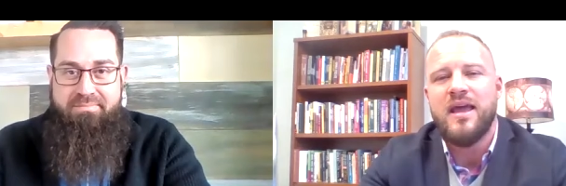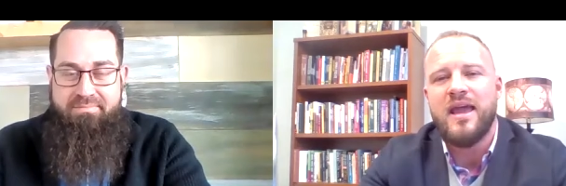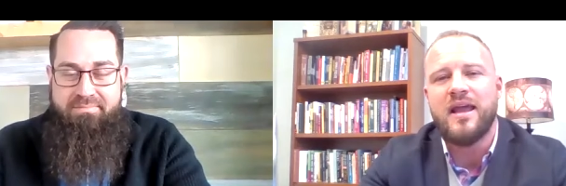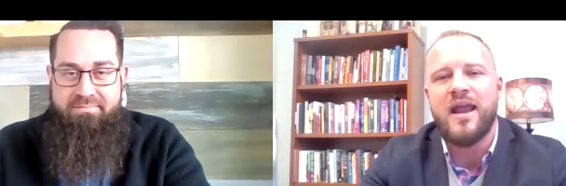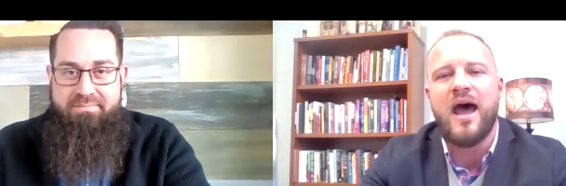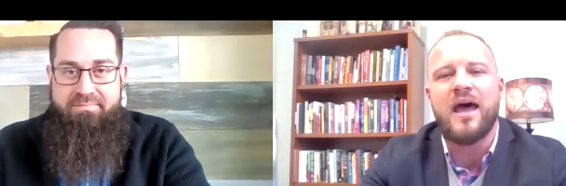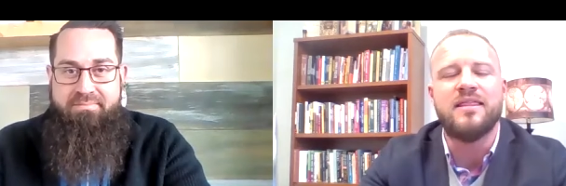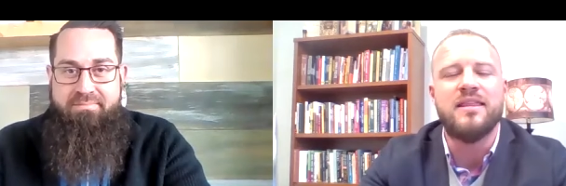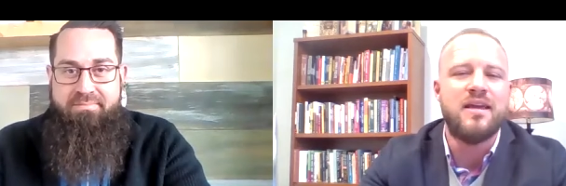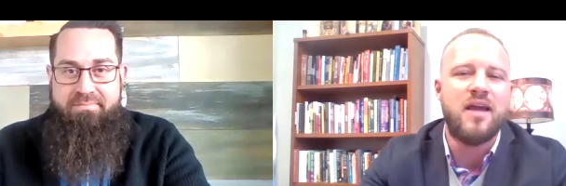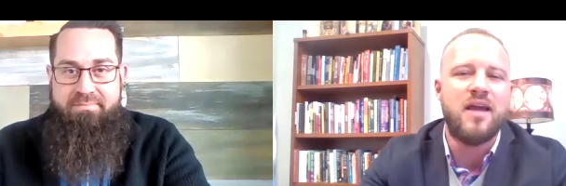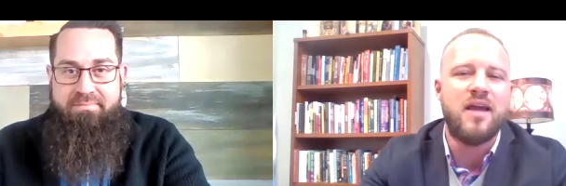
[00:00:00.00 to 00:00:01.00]
Speaker 1: and I
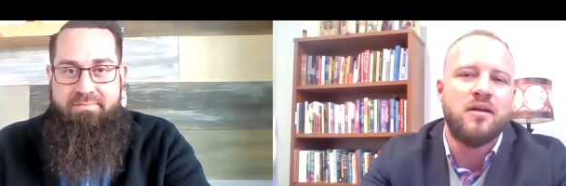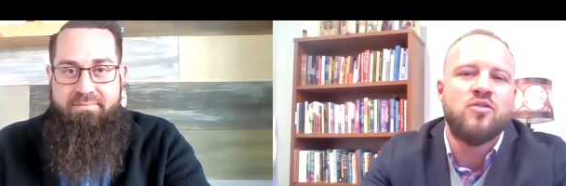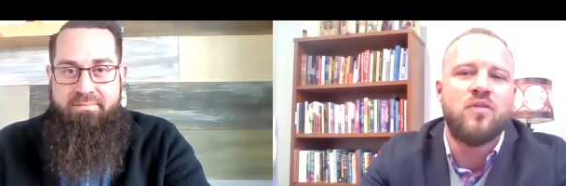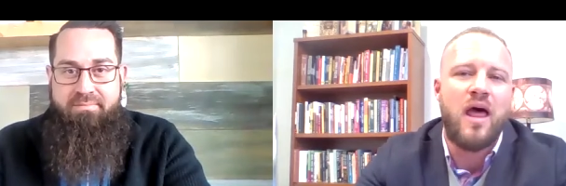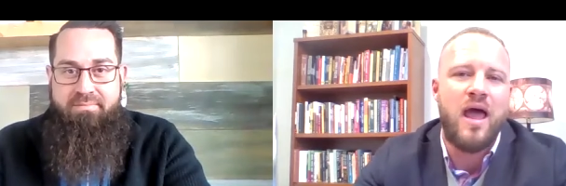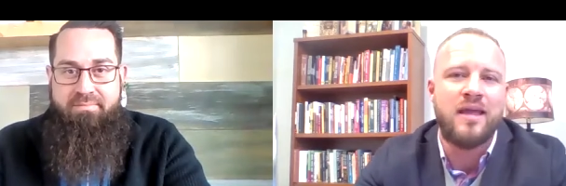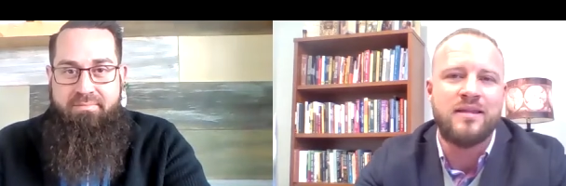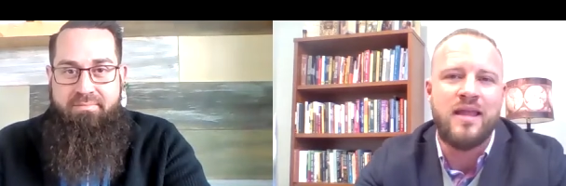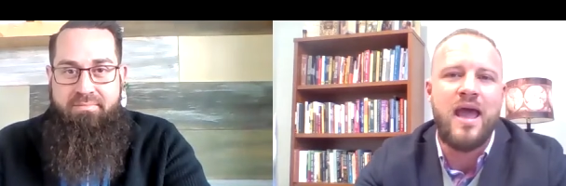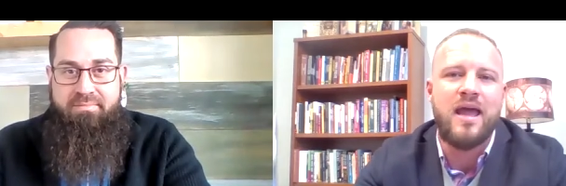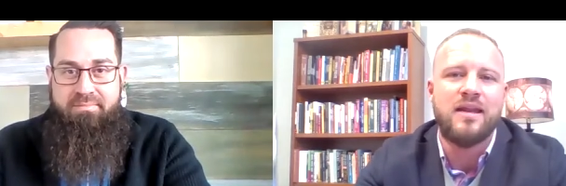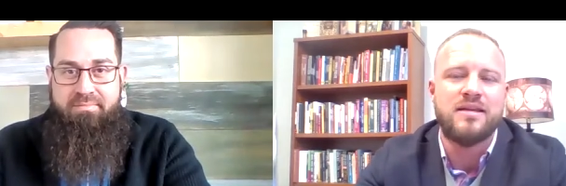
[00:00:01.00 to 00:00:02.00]
think underlying
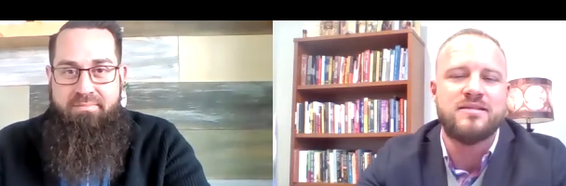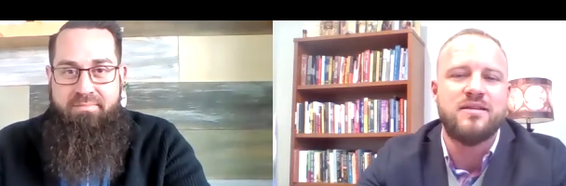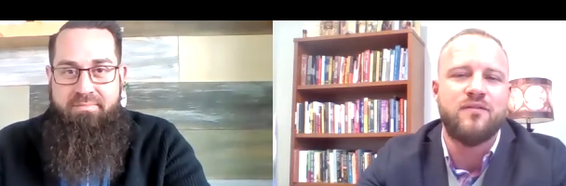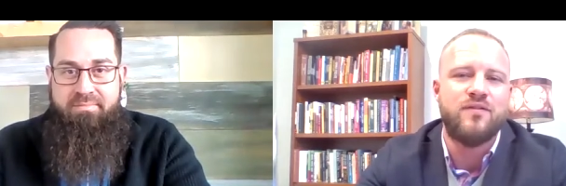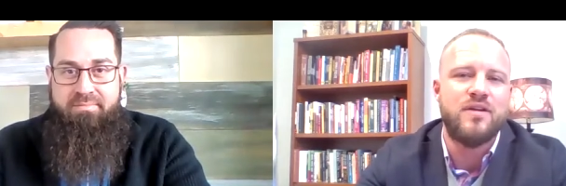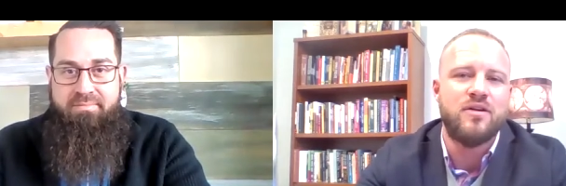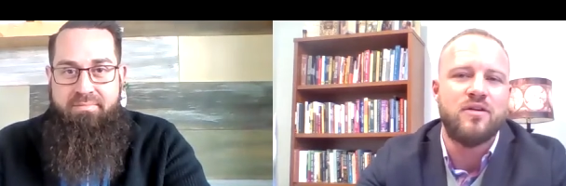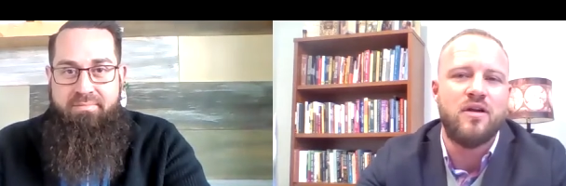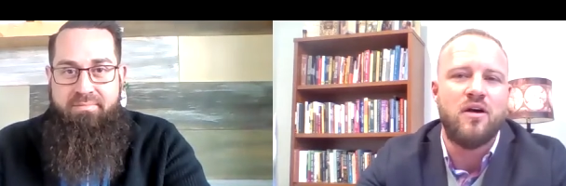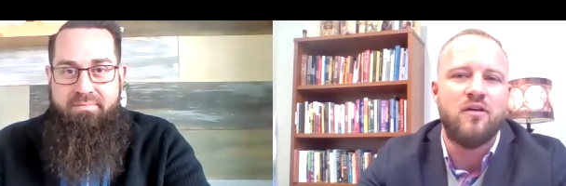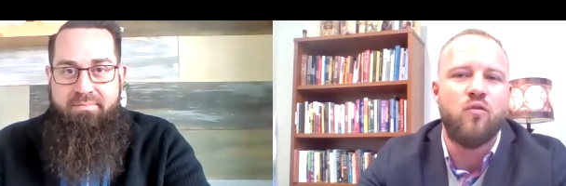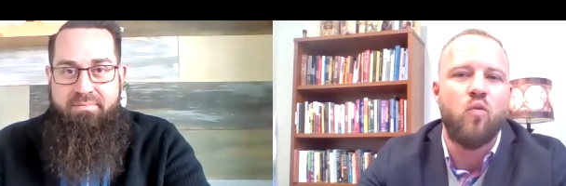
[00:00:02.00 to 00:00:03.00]
that is the fear
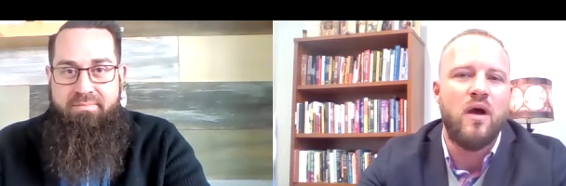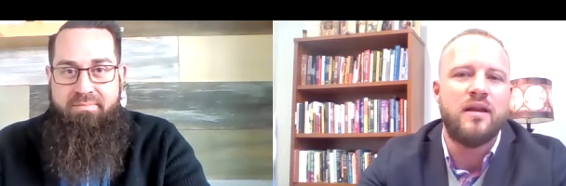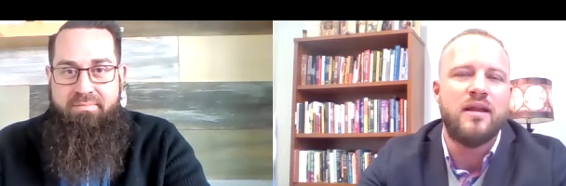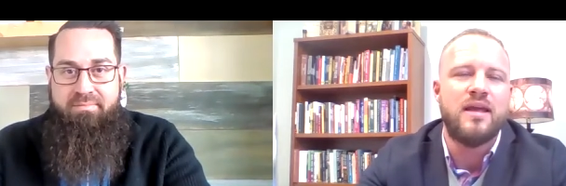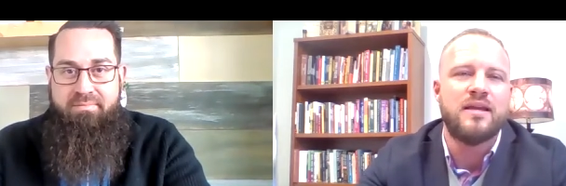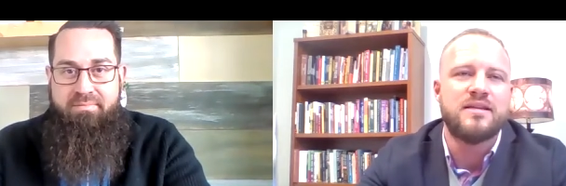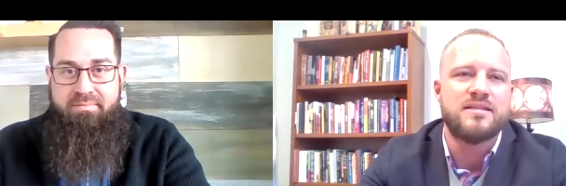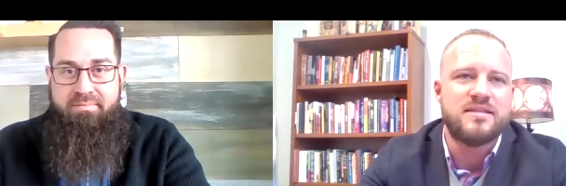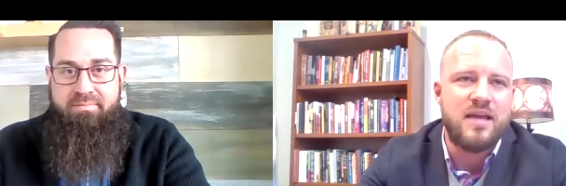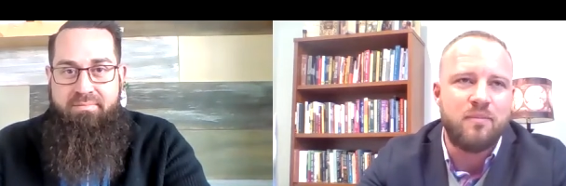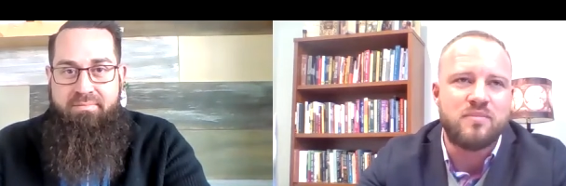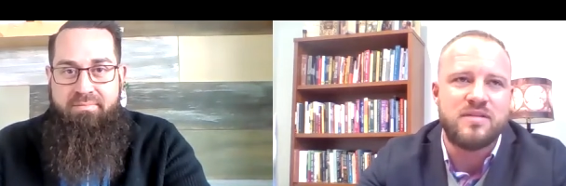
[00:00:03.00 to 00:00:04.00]
of what
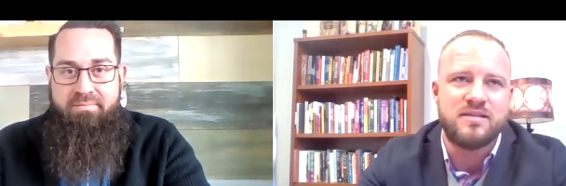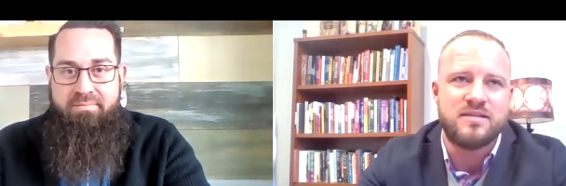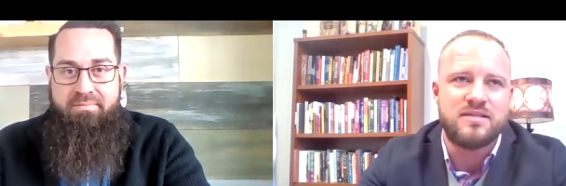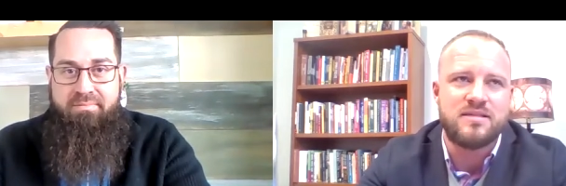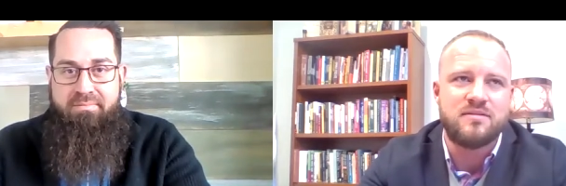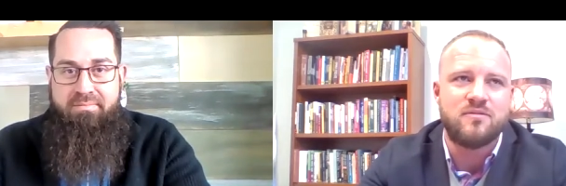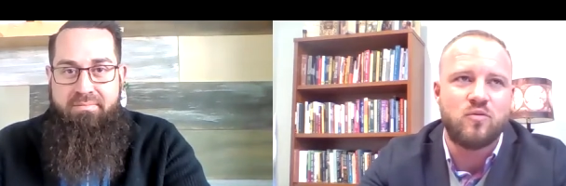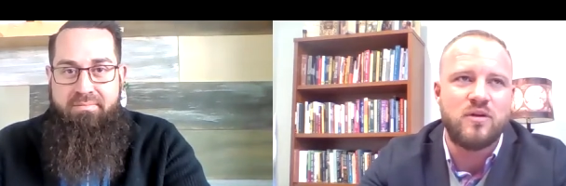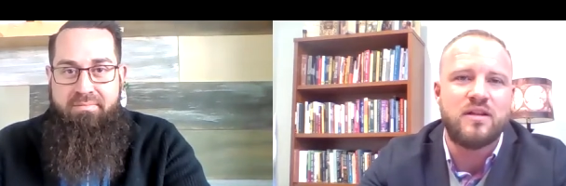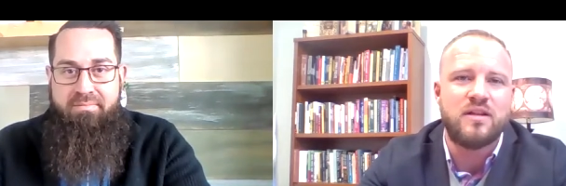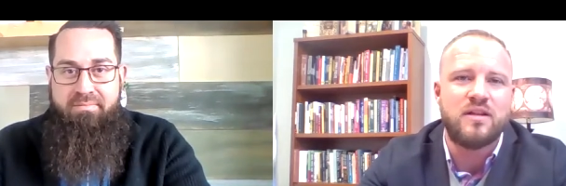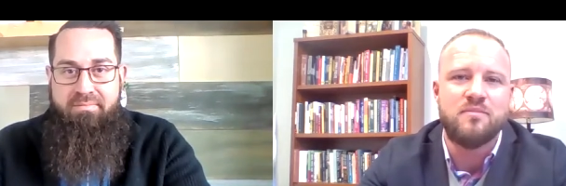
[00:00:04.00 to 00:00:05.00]
acceptance
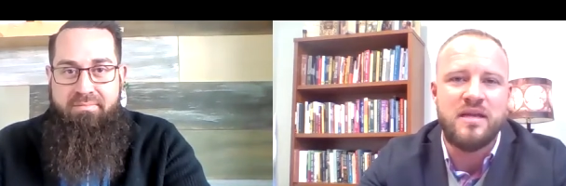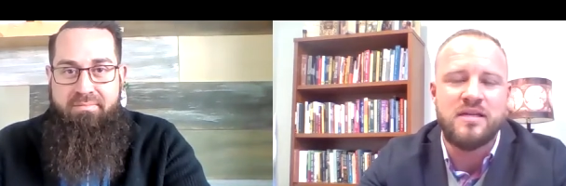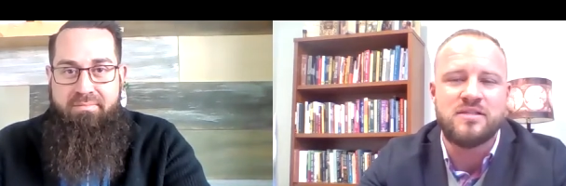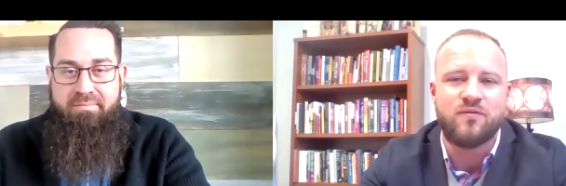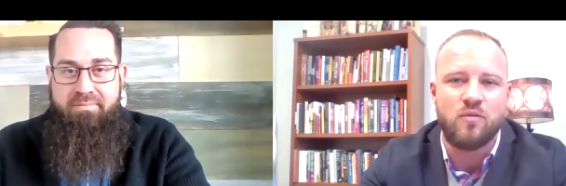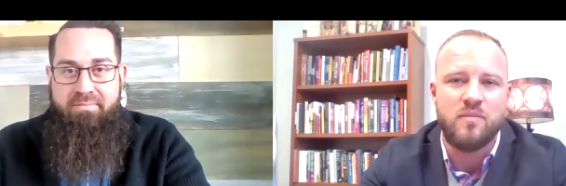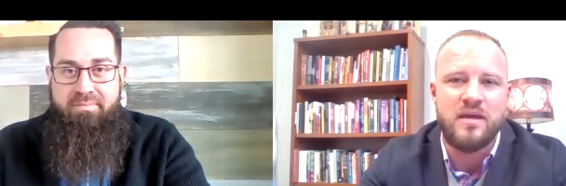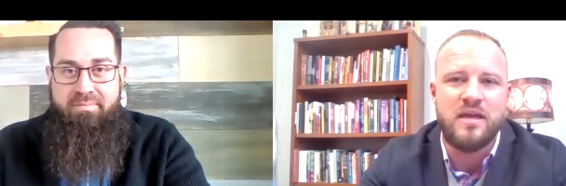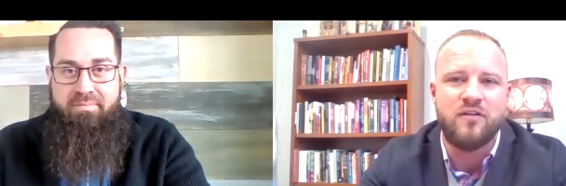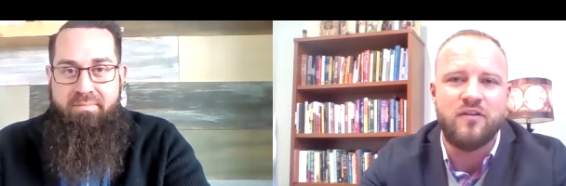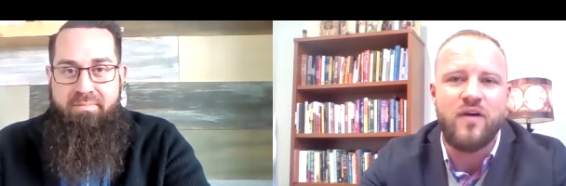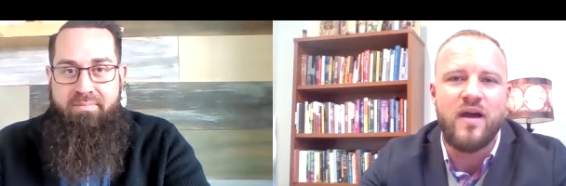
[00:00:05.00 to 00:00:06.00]
really means for me.
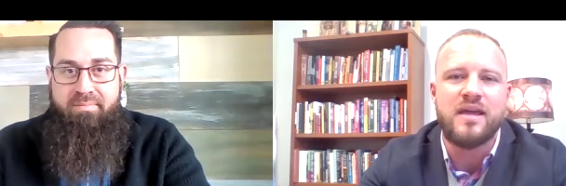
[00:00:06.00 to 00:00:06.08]
If I